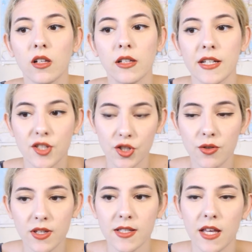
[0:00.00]
Let's
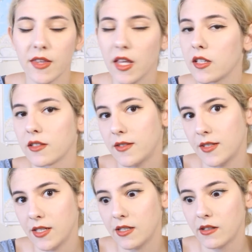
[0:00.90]
do this. And then
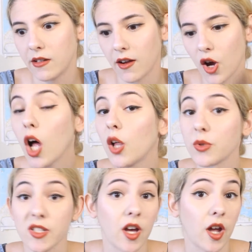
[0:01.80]
the call
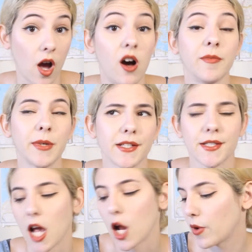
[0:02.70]
was cut off
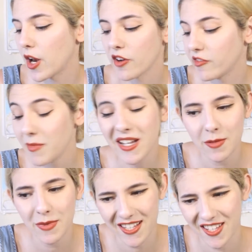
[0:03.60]
because I ran out of
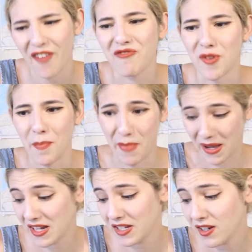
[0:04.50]
money, because I have to
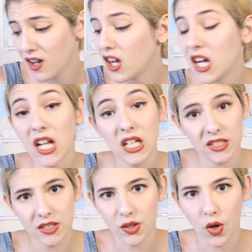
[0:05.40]
pay
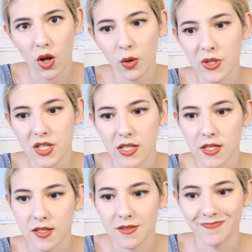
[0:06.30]
to call, which
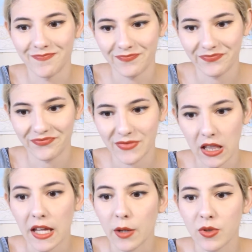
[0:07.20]
is
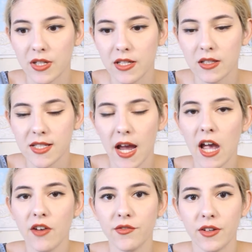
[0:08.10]
like ridiculous. I
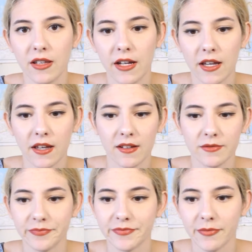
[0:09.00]
have like,
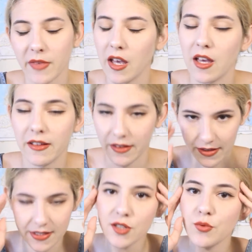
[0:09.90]

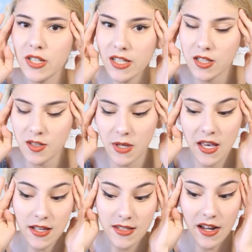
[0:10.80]
this is ridiculous
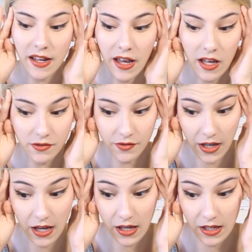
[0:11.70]
because I have
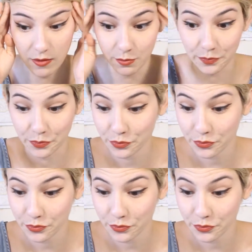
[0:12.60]
a